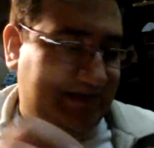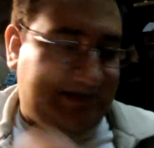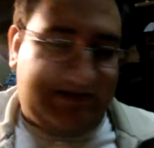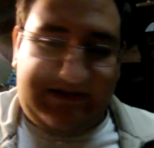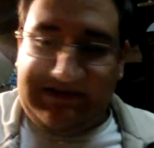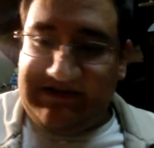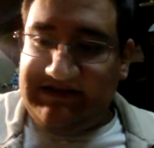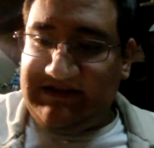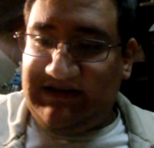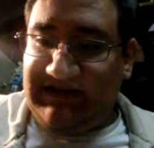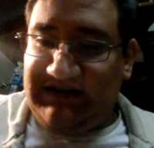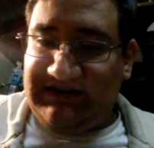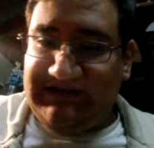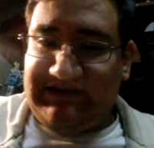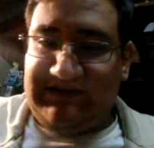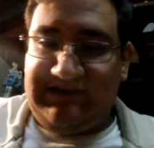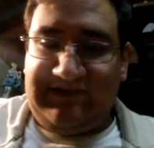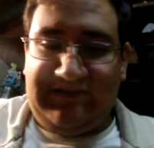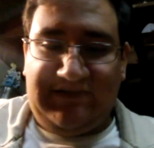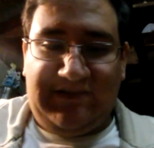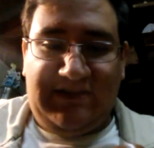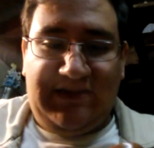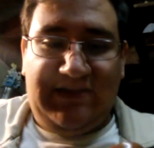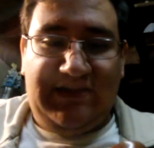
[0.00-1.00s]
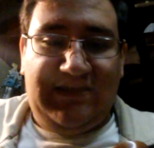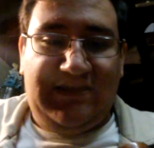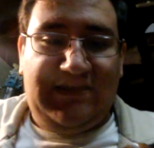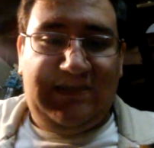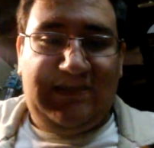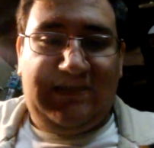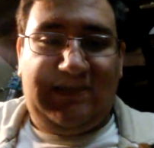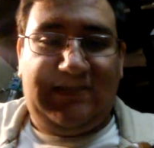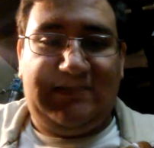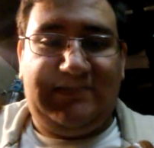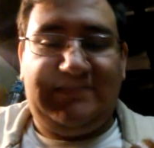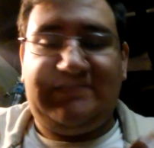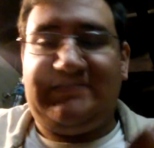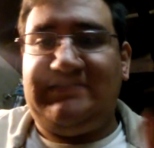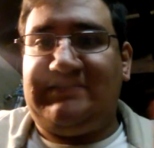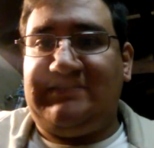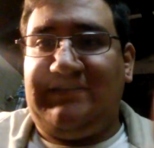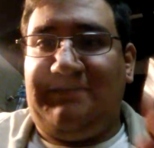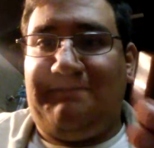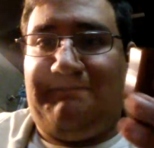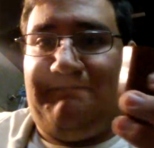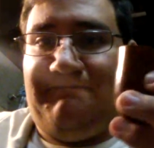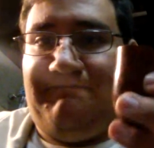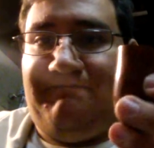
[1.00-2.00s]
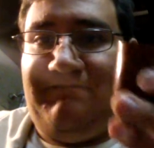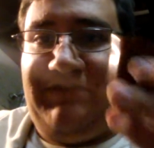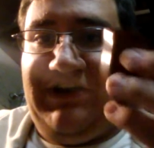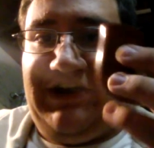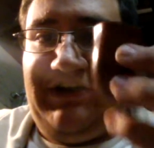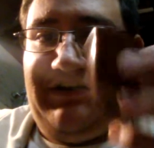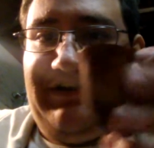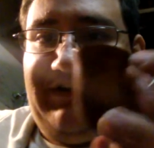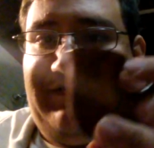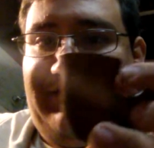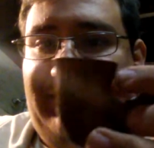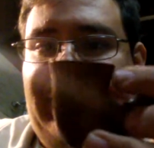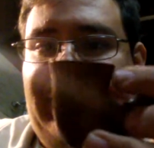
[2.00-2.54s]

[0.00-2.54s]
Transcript: It sucks. And this is a very,